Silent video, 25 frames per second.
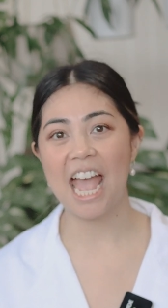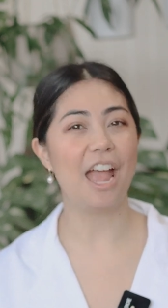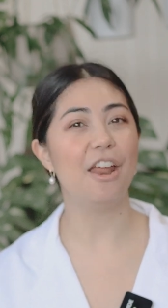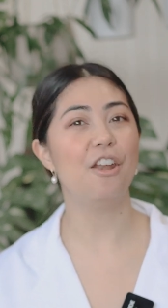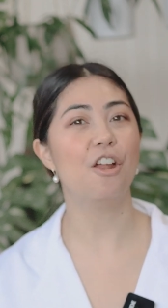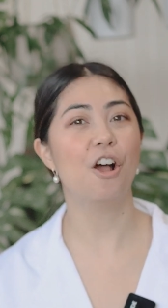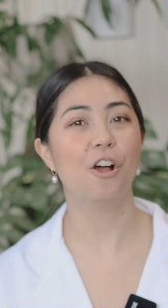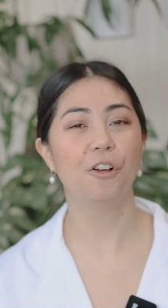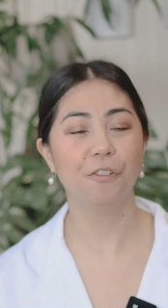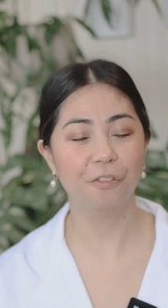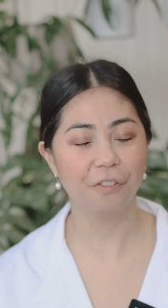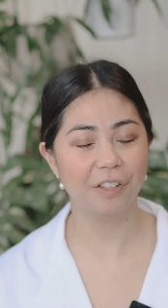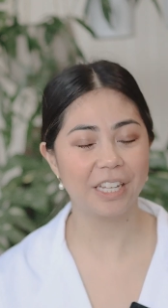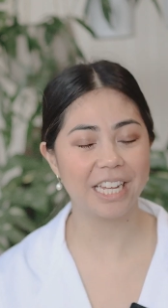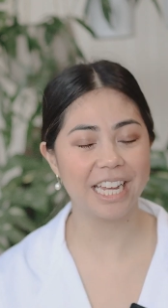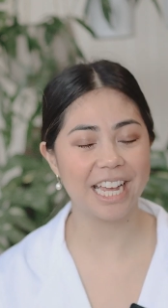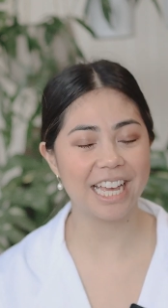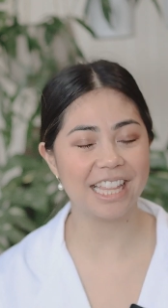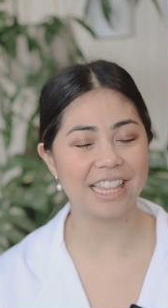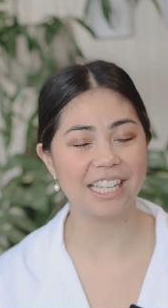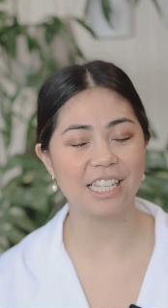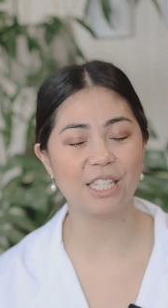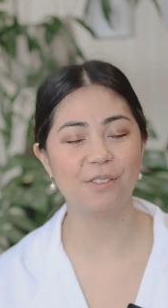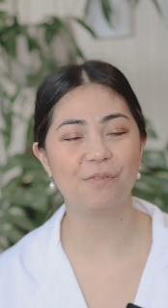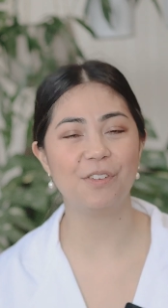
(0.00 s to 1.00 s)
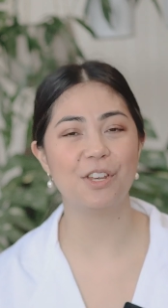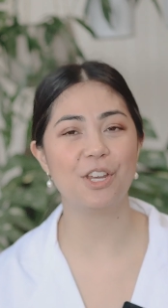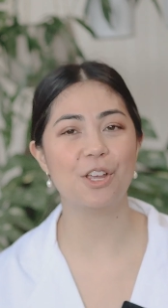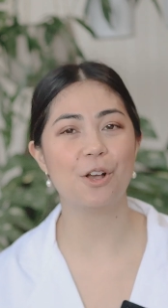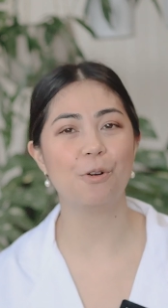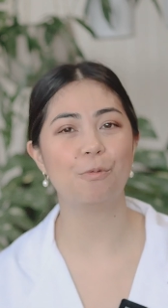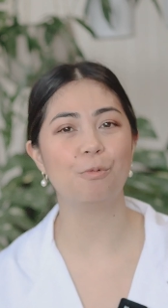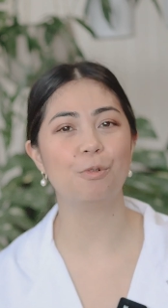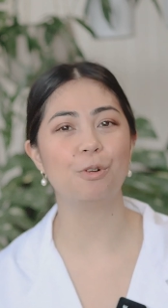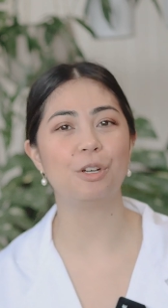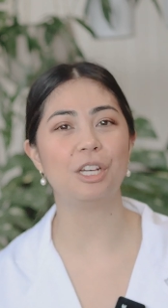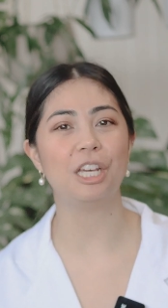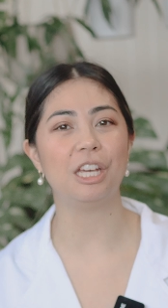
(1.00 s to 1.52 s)
And hopefully this
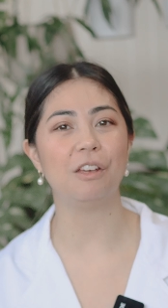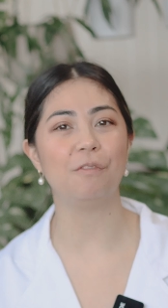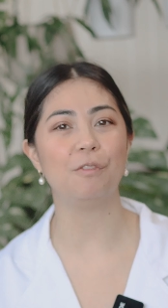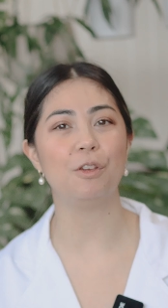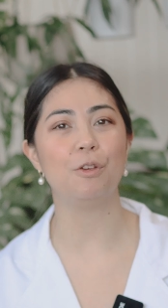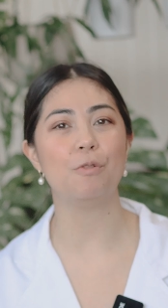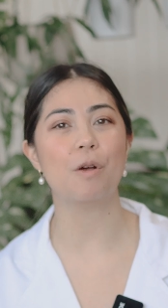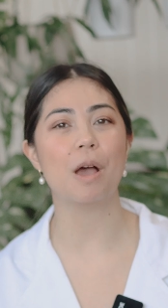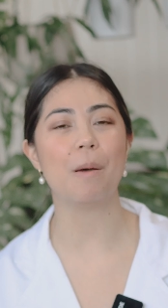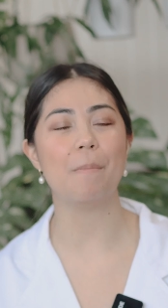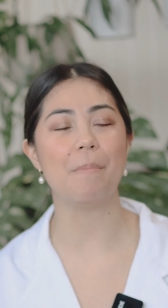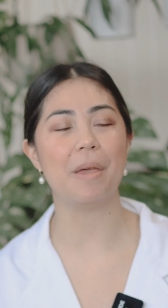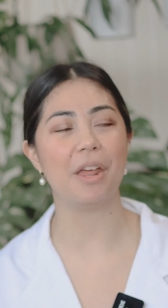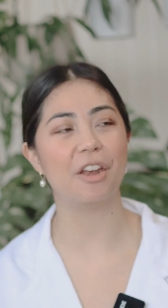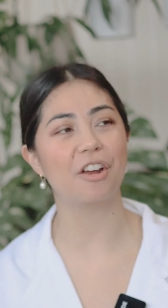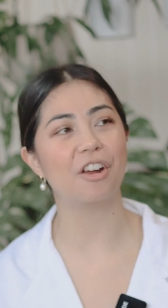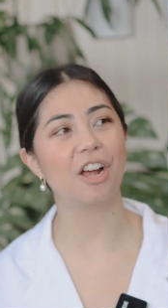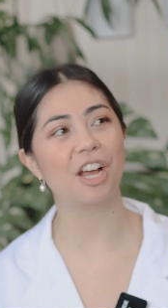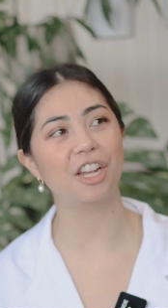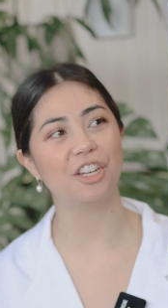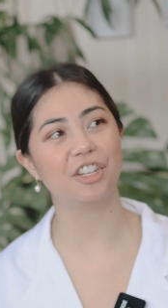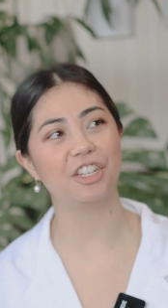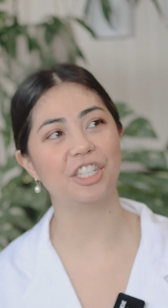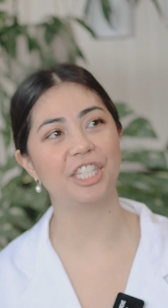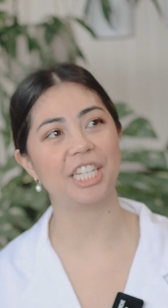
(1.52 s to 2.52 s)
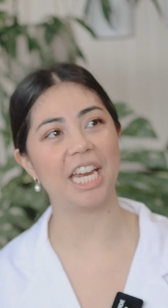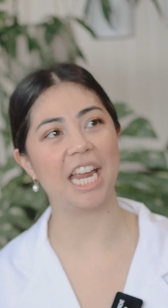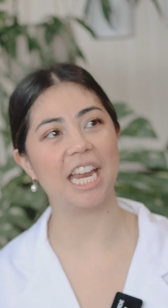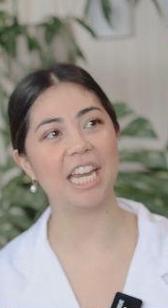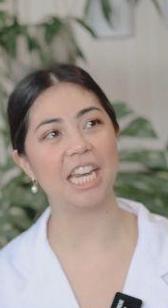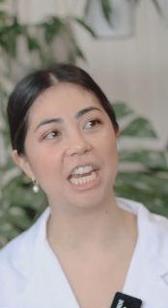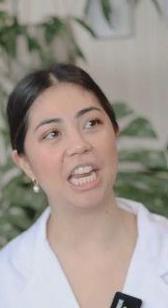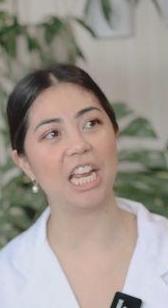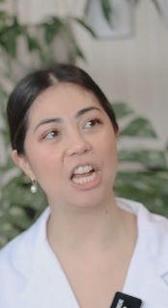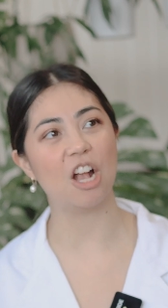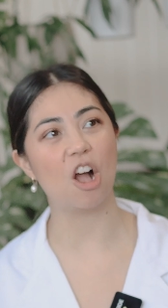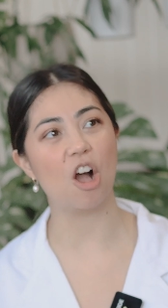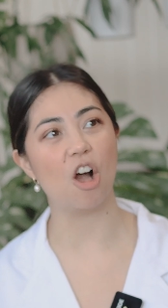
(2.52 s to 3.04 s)
video will give you a better
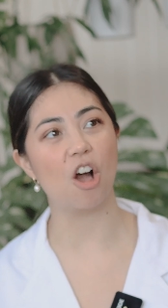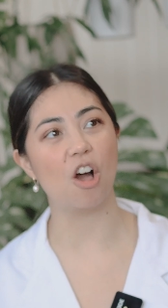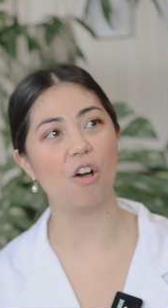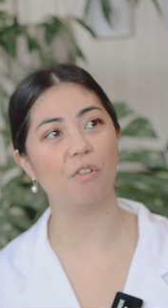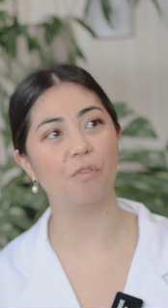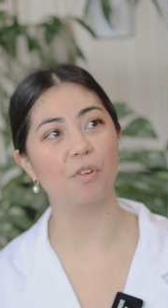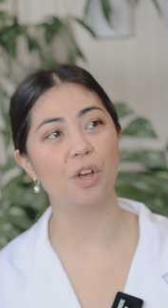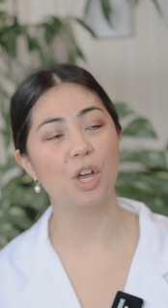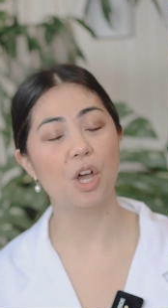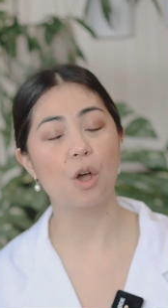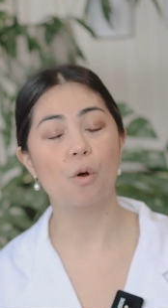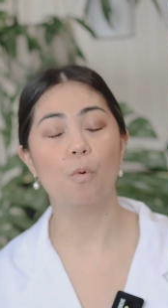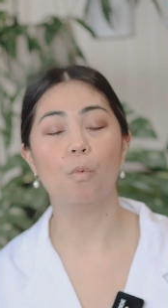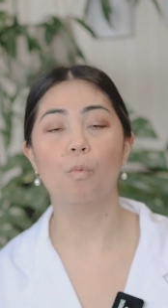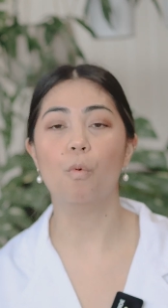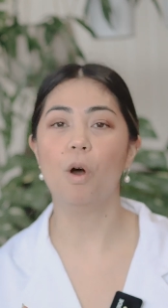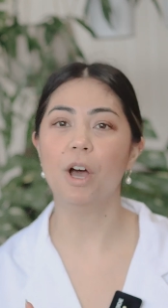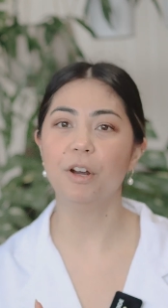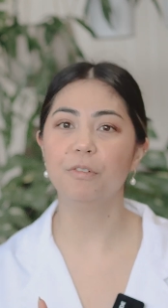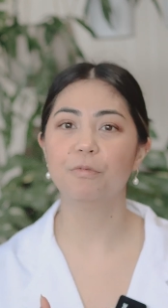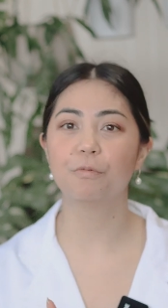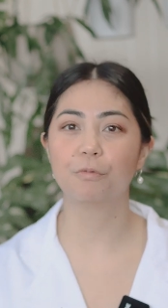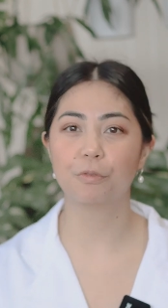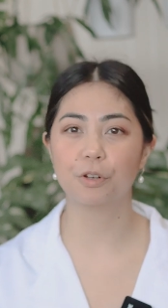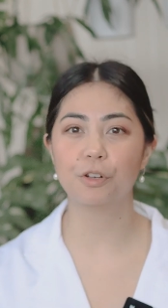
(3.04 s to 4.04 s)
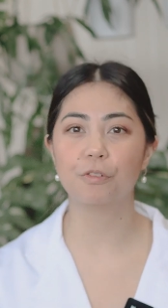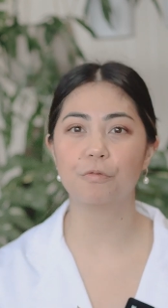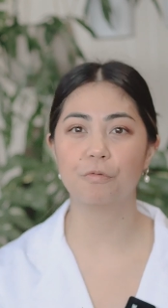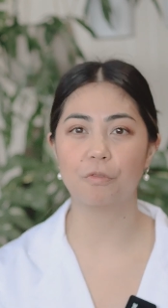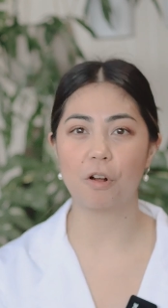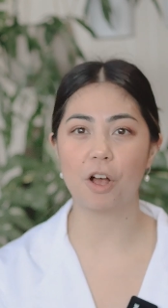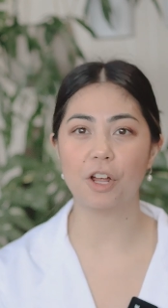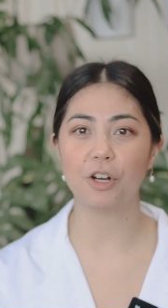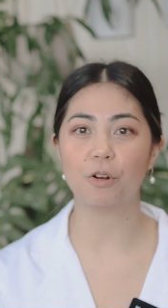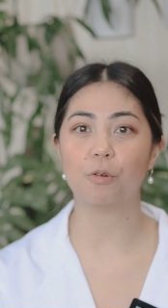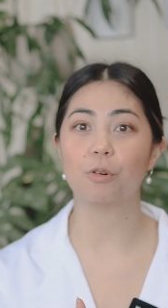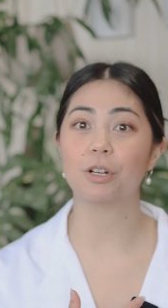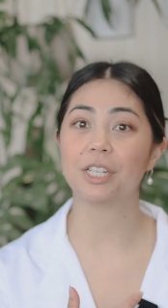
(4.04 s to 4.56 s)
understanding of what root
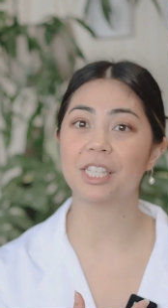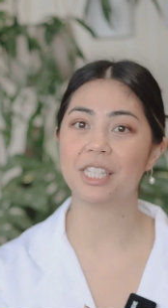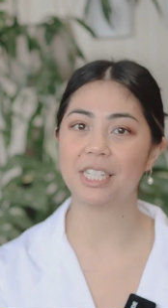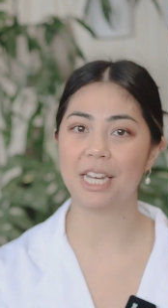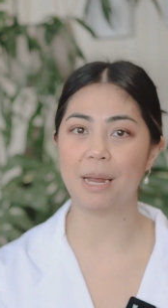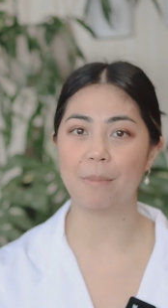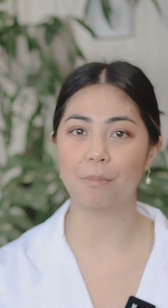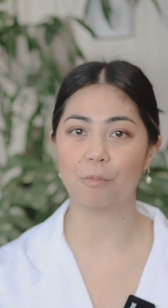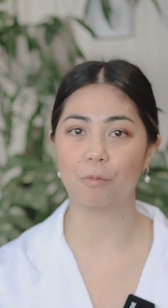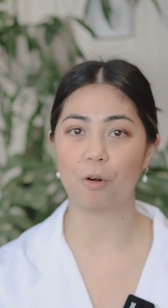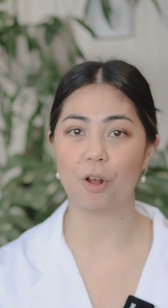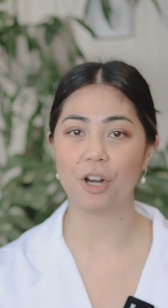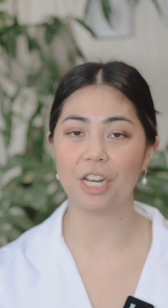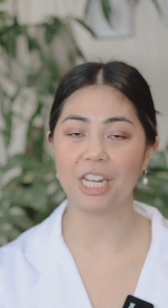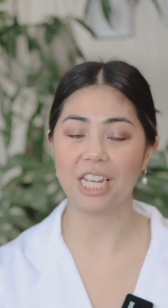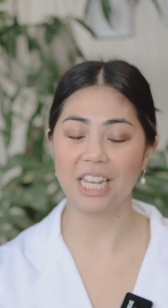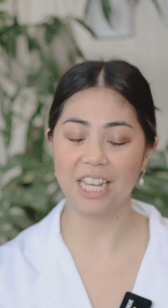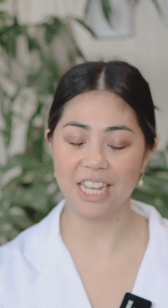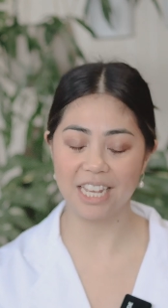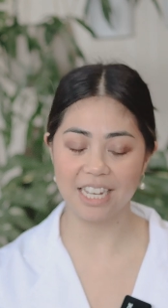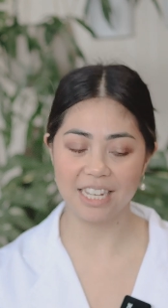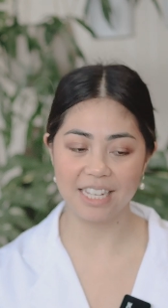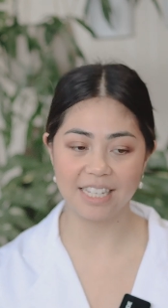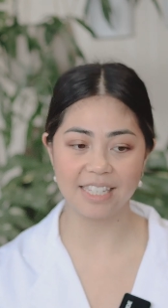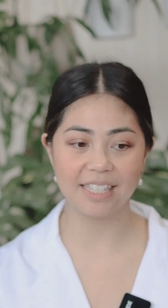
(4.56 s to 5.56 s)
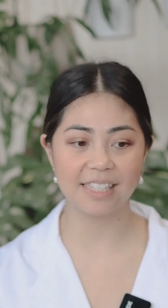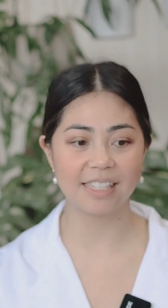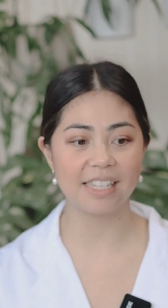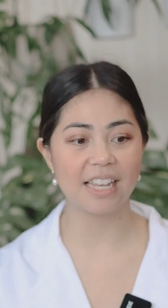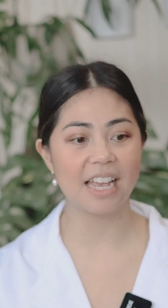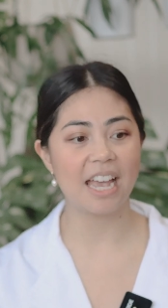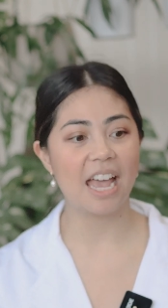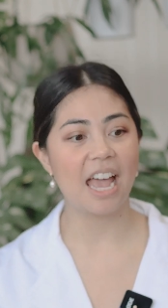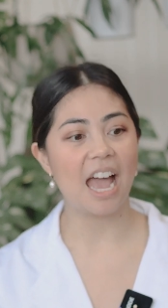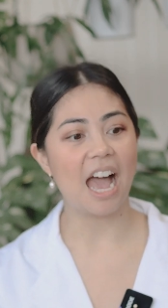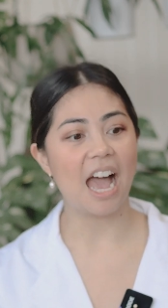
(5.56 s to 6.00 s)
rot or stem rot is,